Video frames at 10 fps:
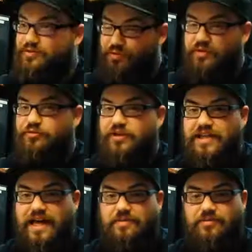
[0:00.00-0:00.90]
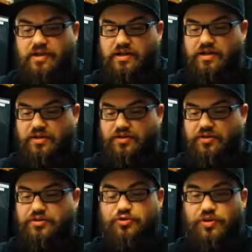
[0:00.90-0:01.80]
was a really fun game.
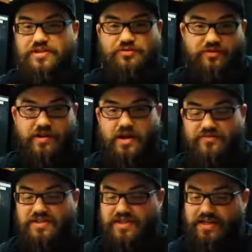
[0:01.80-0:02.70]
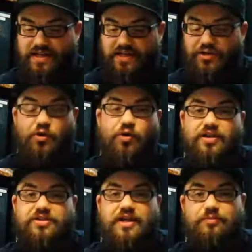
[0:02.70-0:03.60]
Good twist. So if you haven't seen it yet, go
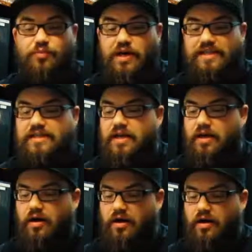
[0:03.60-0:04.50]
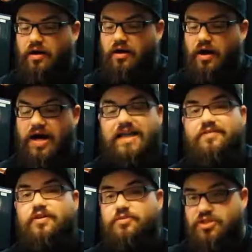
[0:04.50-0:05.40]
watch that. But I
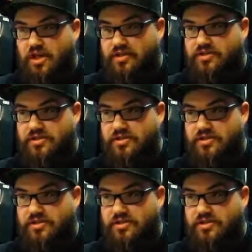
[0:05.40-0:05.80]
gave him a challenge